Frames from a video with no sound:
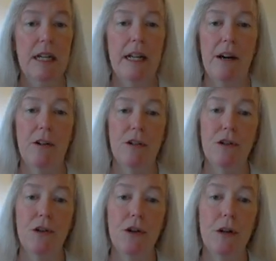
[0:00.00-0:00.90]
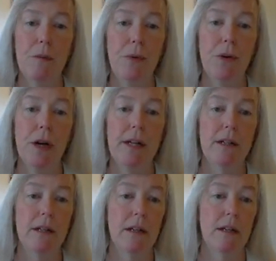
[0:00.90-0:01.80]
Now, you could
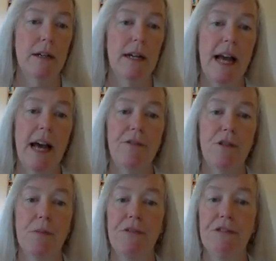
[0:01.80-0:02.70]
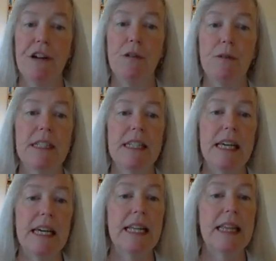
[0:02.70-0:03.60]
put an adverb of
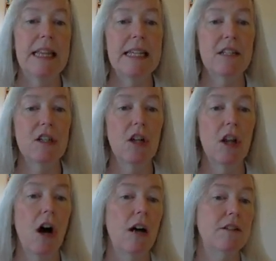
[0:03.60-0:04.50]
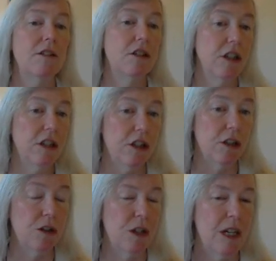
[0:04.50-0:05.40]
frequency in this clause
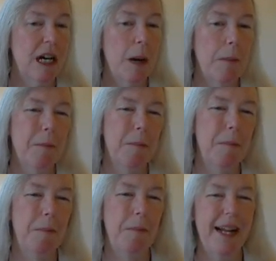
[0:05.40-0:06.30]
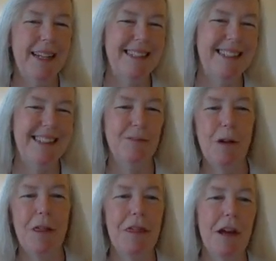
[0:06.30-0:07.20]
too, but
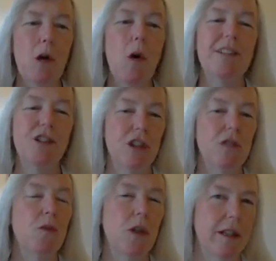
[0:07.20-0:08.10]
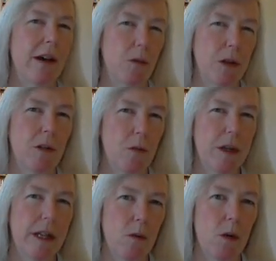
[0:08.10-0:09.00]
with the question word, that wouldn't
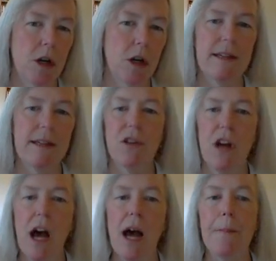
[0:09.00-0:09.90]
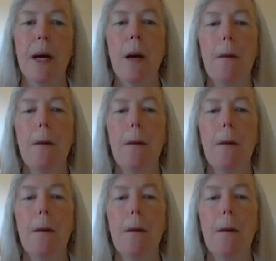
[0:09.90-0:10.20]
really work this time.